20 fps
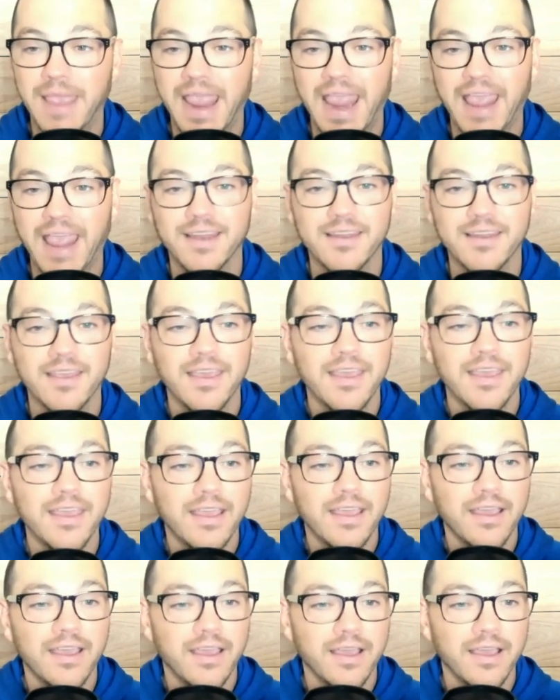And
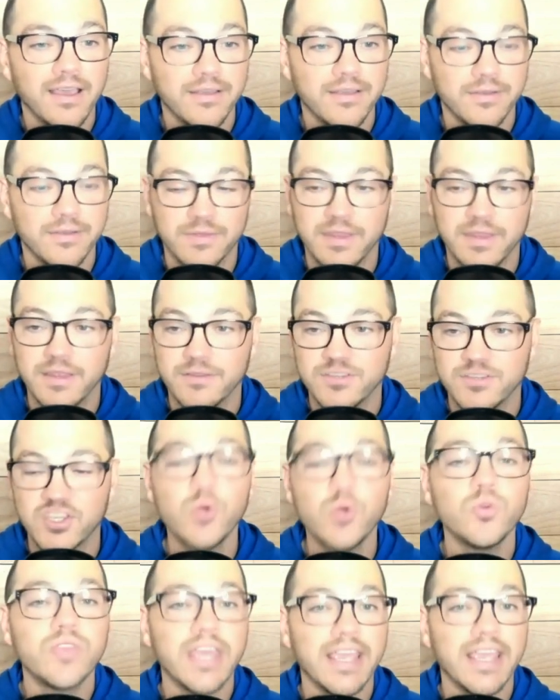
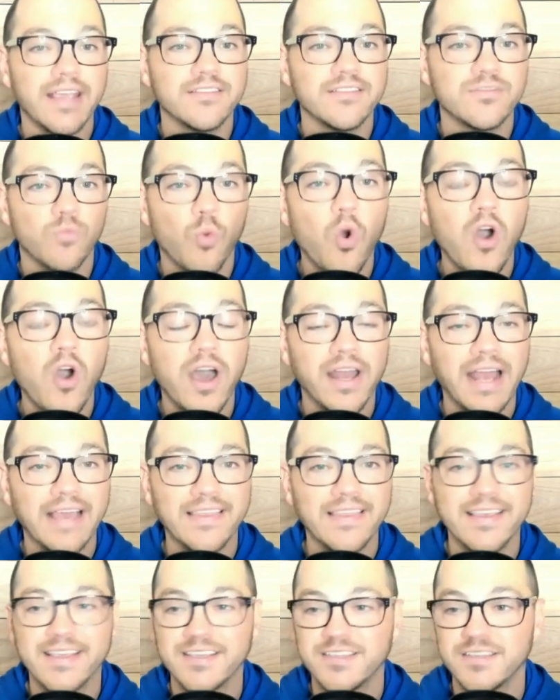two things. One, I
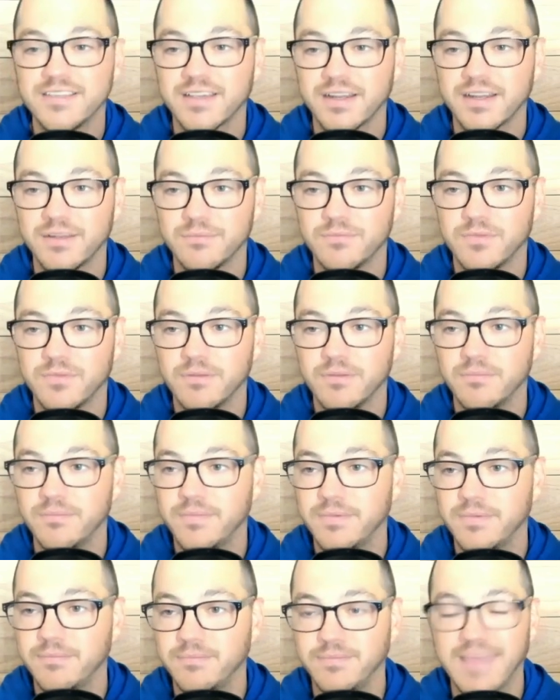think he's just going to
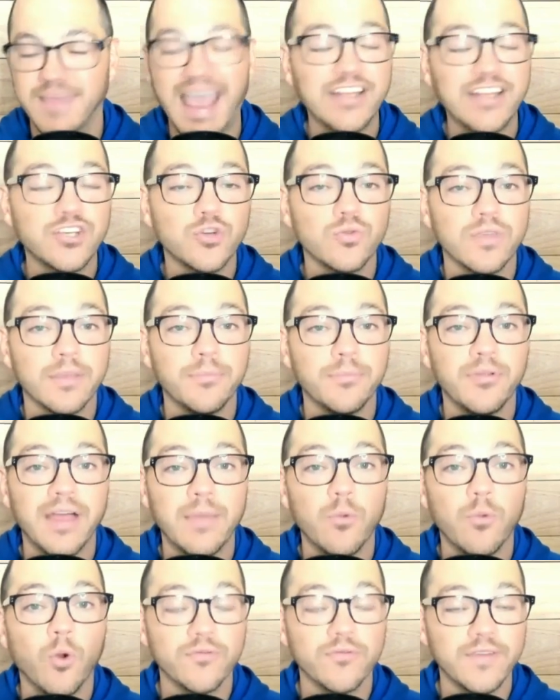naturally play
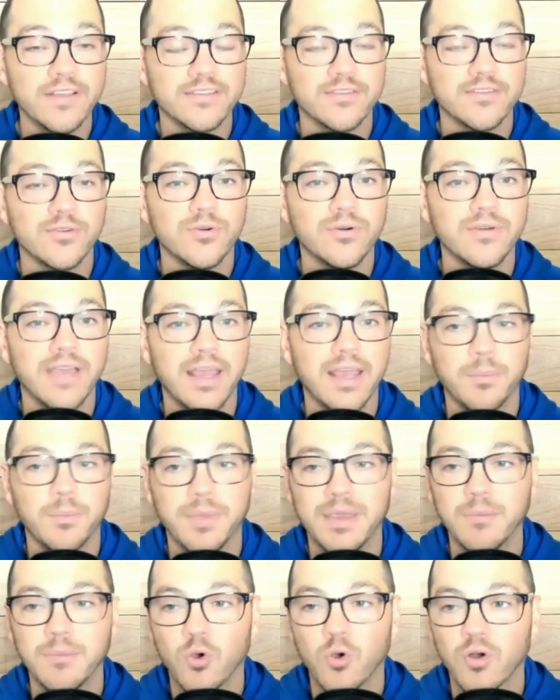more physical and
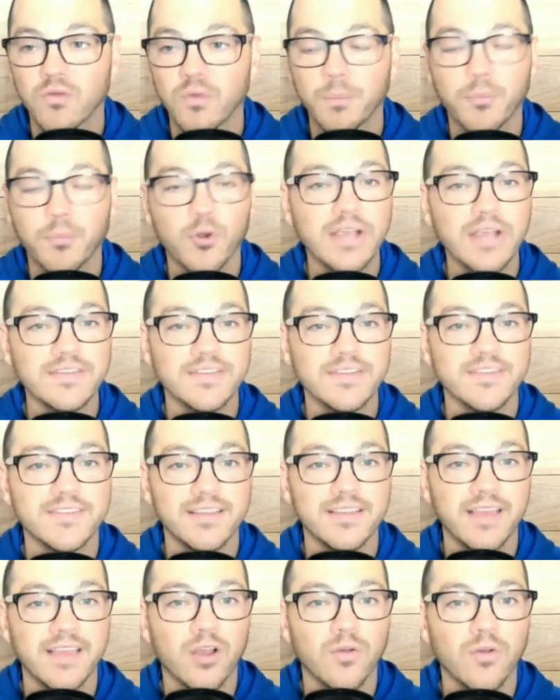be more of a presence
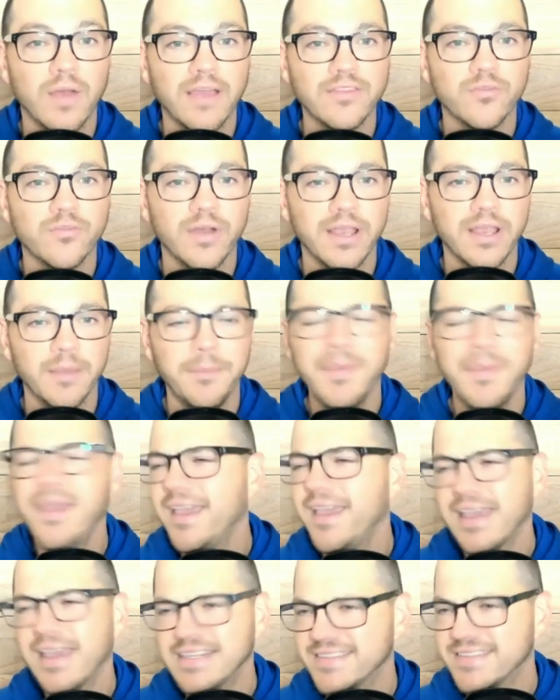in there around the rim. And
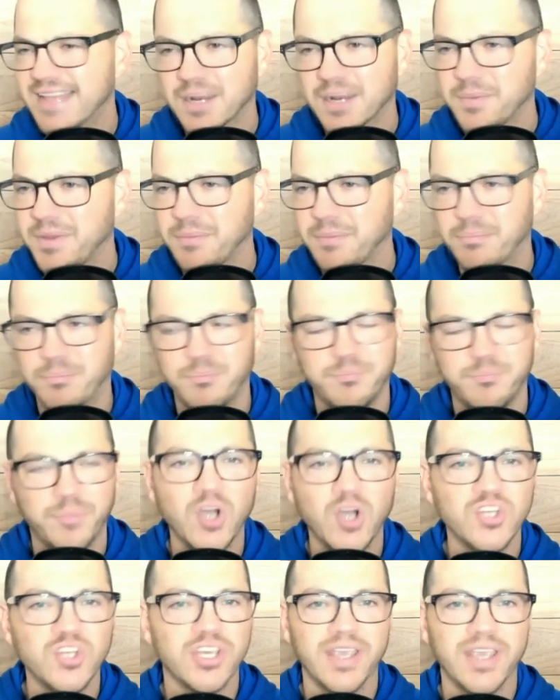he's not going to be
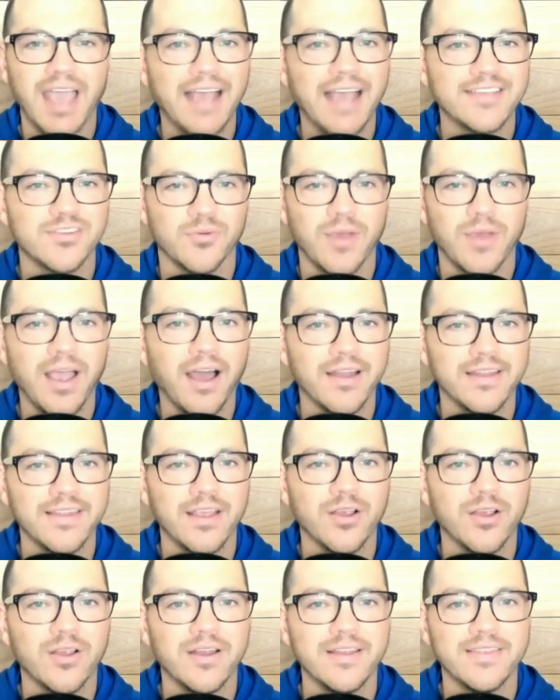pushing guys around in
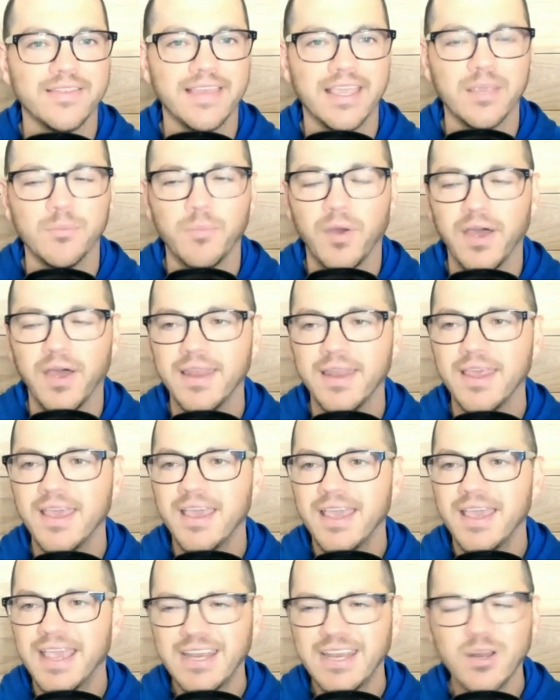there or anything, but
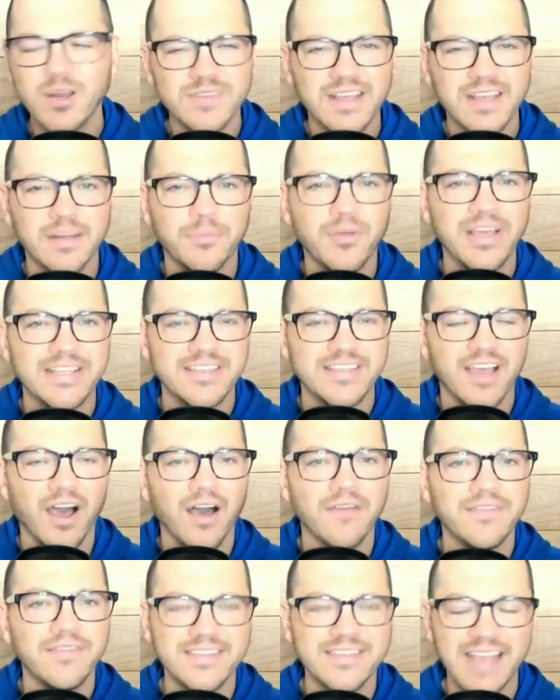he knows how to play
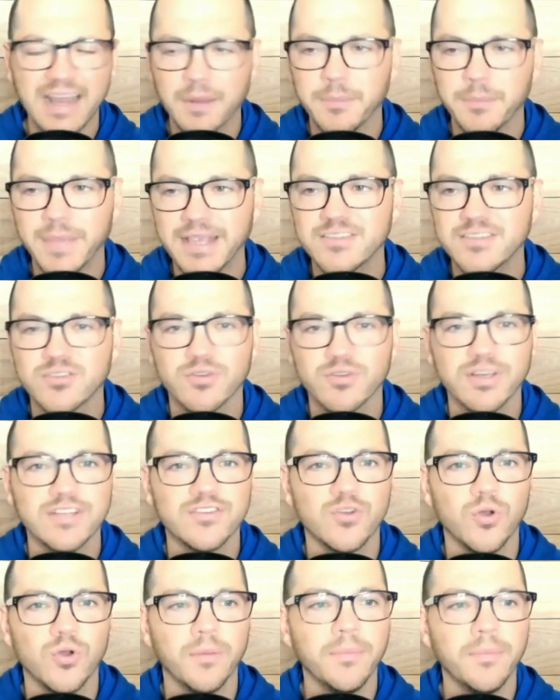tough. He's got a mean streak
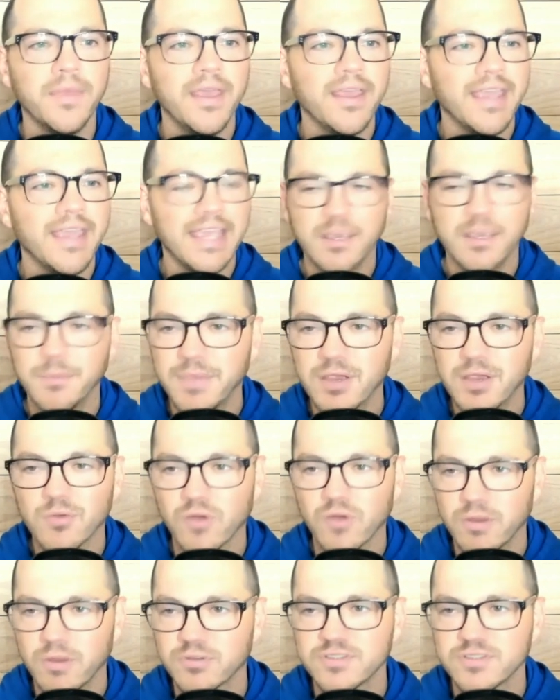to him. He can be a
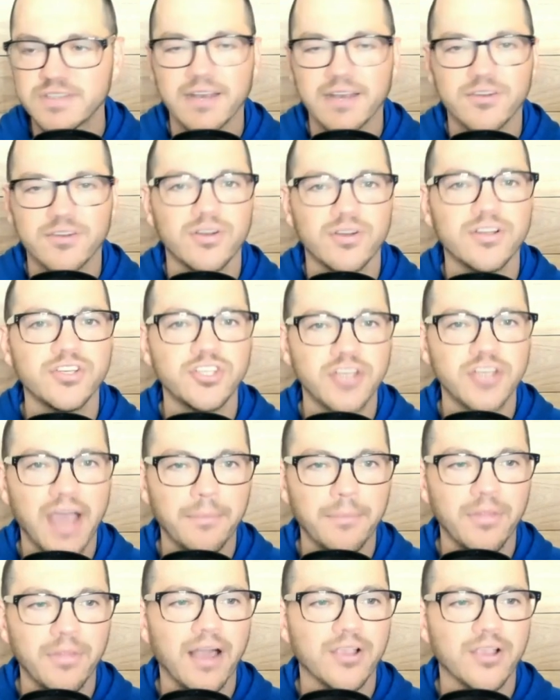rim protector and a shot
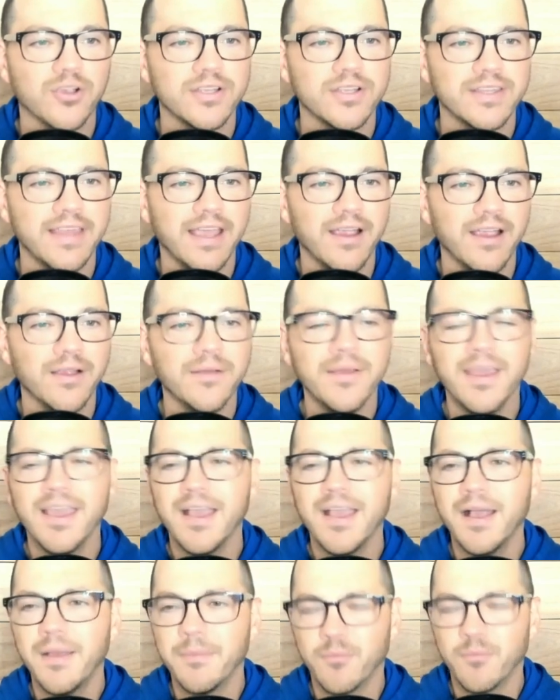blocker in there.
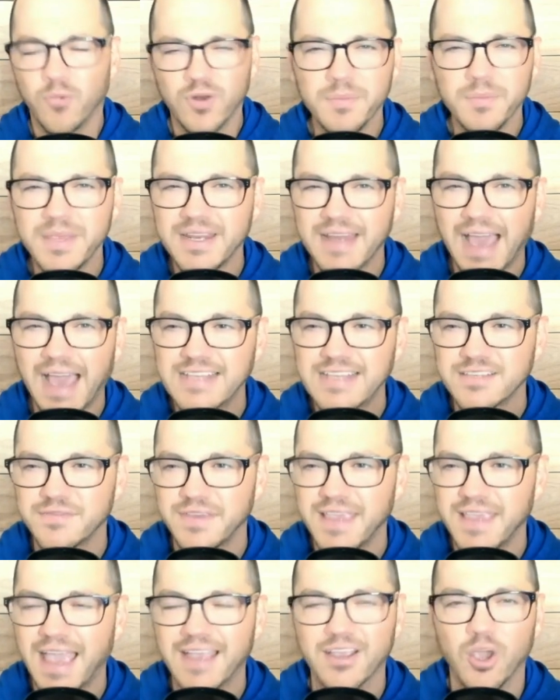Wouldn't it be nice if he
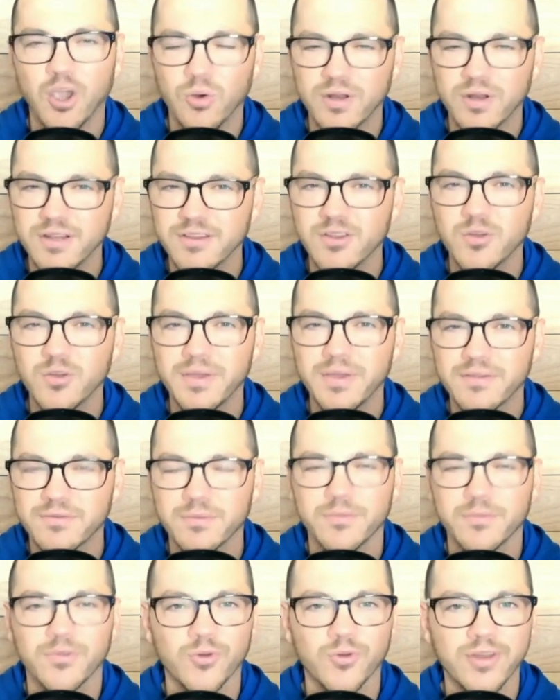got going a little bit
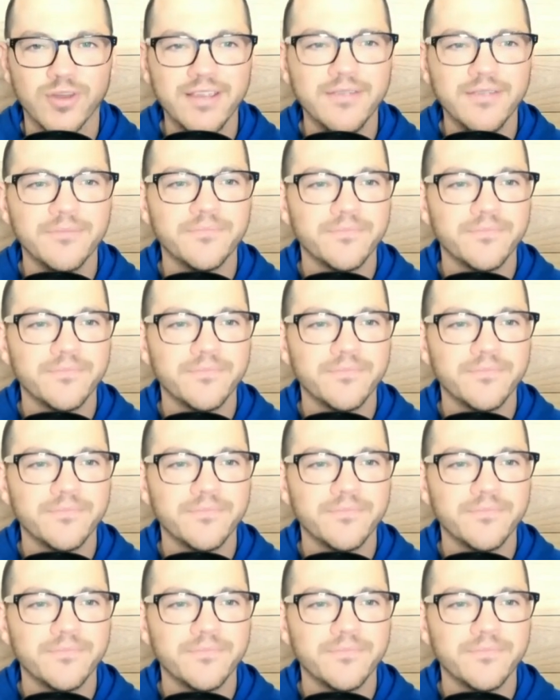from three?